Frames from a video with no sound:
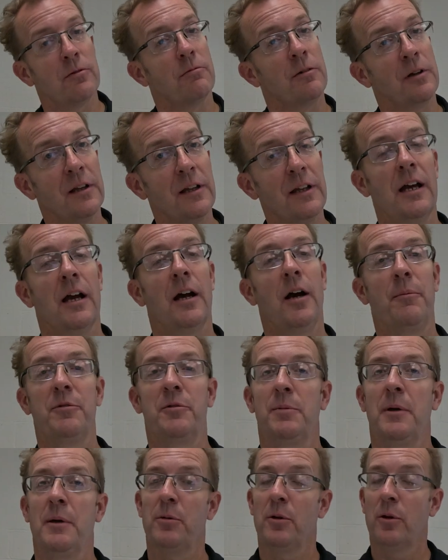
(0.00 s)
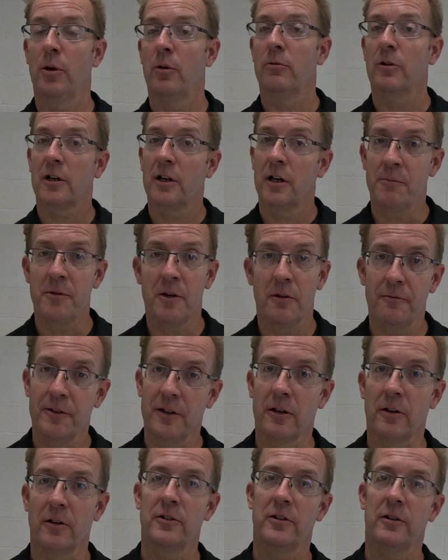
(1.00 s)
really helps people overcome their
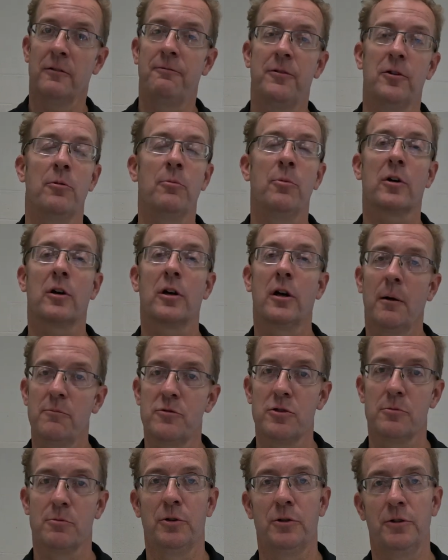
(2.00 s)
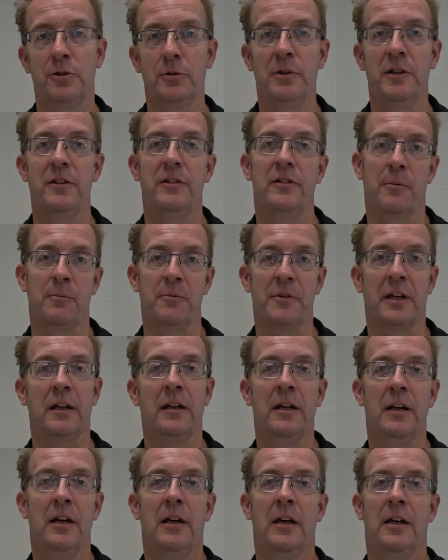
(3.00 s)
fears and feel more comfortable doing something
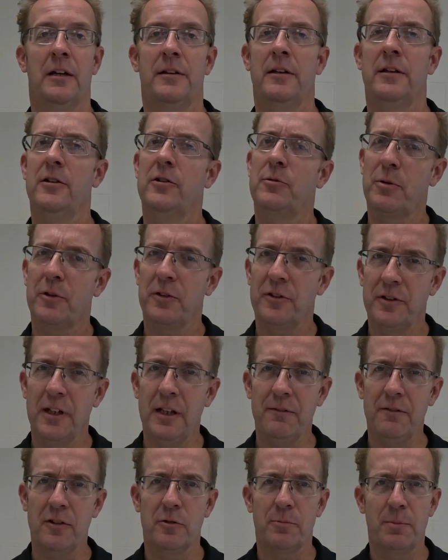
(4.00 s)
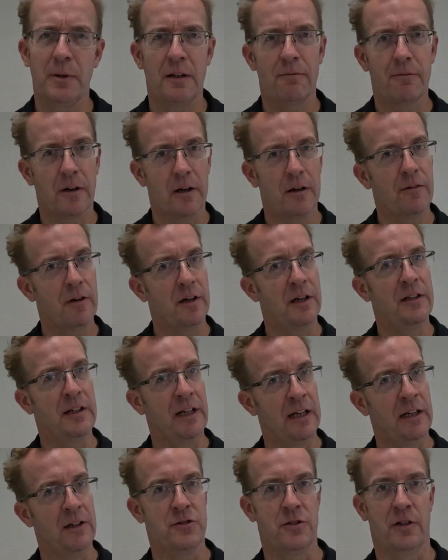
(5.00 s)
that is perceived as being very, very
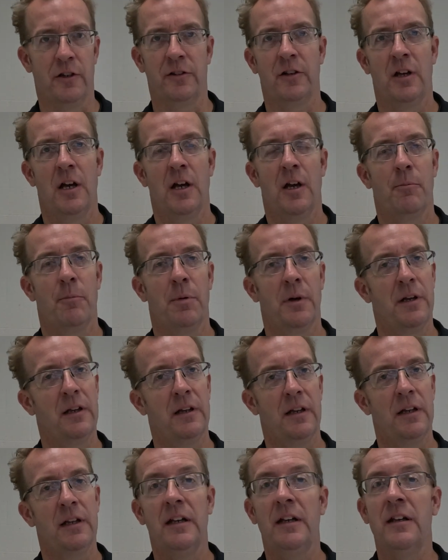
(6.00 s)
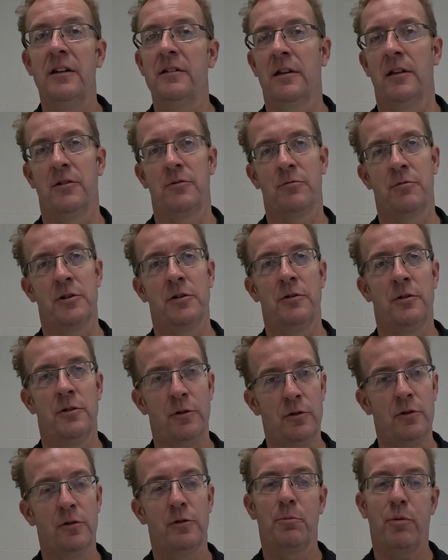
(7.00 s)
dangerous, but it, it isn't when you
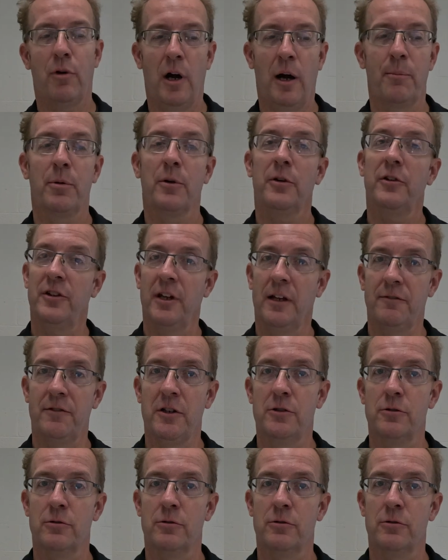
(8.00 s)
use proper safety